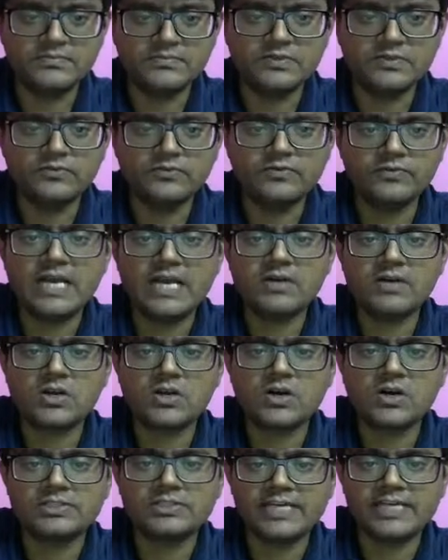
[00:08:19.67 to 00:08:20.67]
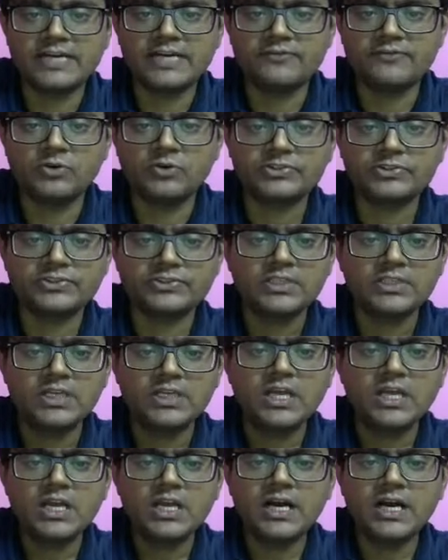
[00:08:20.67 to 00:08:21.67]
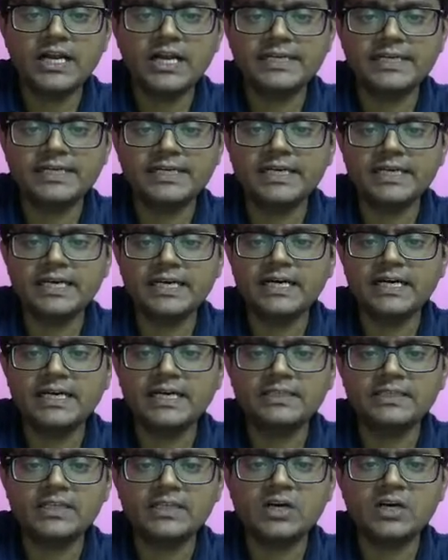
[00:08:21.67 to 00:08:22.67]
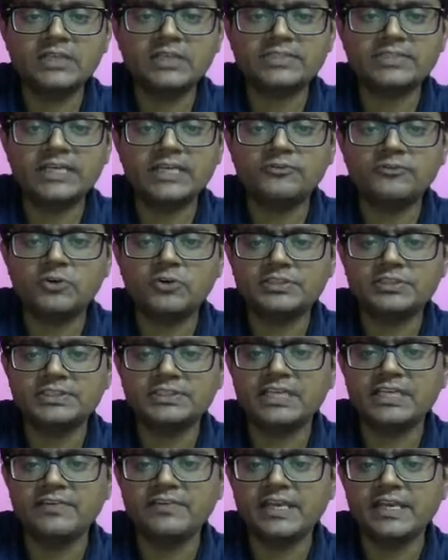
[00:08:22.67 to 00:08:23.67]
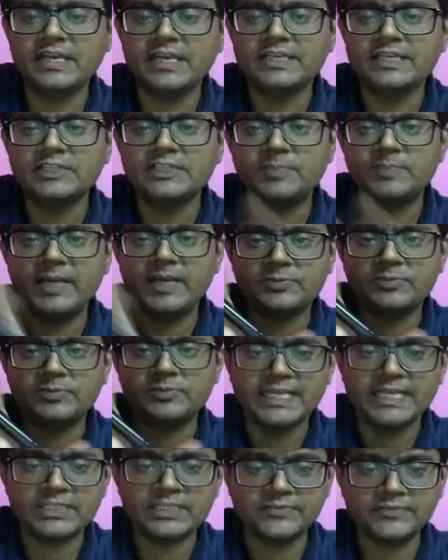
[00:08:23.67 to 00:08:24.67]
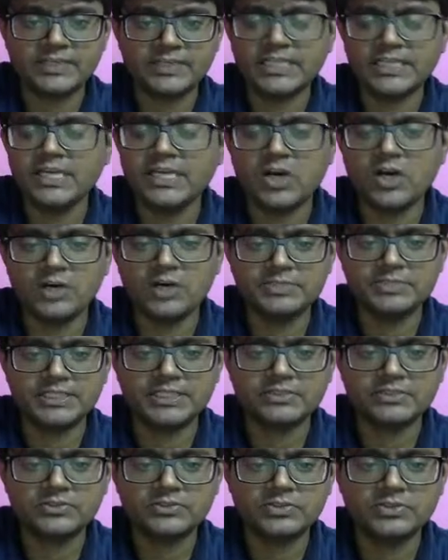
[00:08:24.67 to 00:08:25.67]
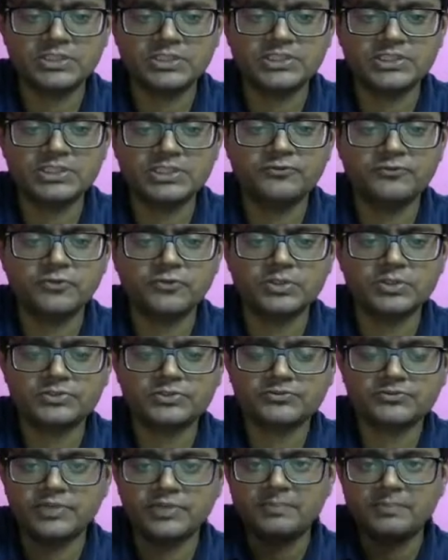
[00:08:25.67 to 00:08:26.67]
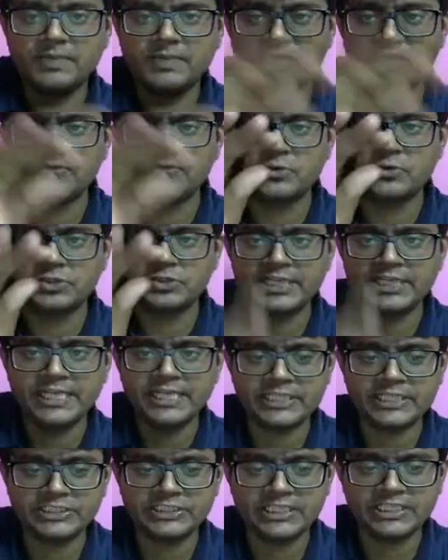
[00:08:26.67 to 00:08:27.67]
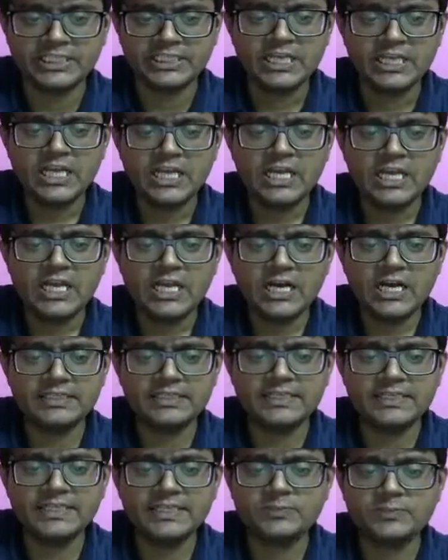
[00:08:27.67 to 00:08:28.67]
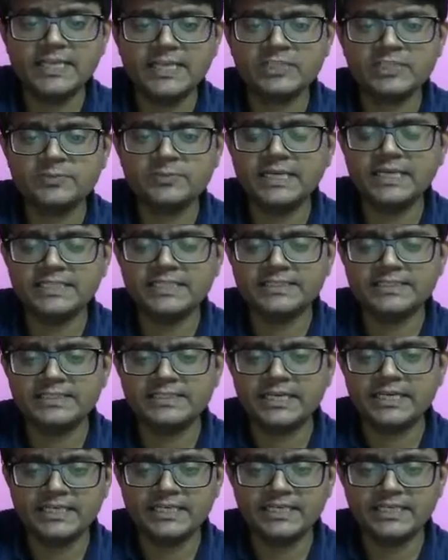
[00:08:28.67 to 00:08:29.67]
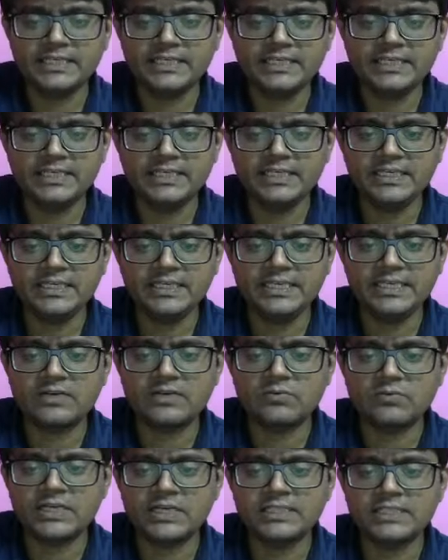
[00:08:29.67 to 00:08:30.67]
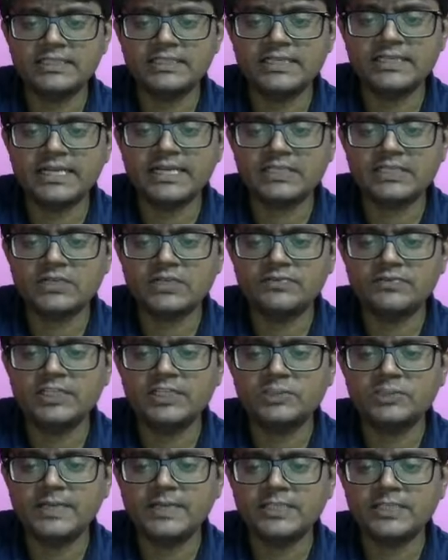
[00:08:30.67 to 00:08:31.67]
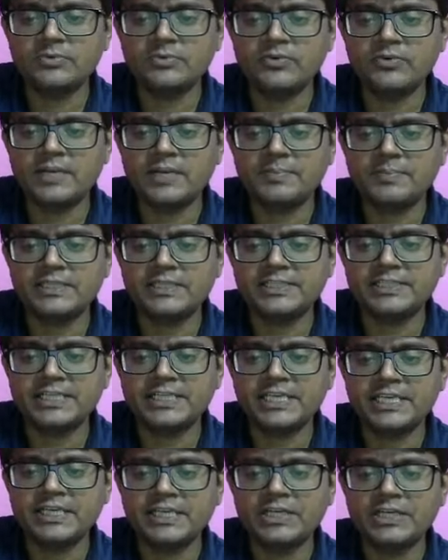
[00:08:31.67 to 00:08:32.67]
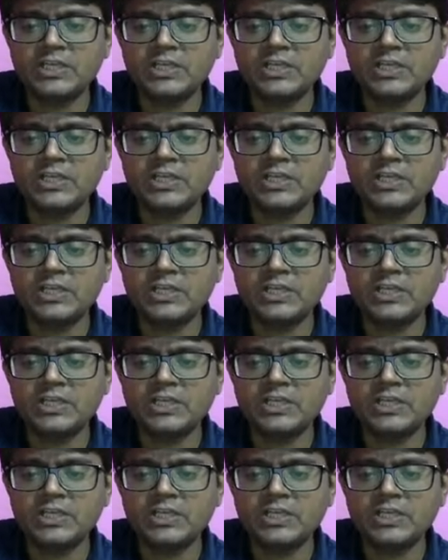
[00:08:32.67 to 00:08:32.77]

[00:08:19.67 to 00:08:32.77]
we have a constant force, and the constant force is giving a displacement S for the object. So this is the force, we are applying a force in a direction, and the displacement is here. What is the direction of the displacement we are representing?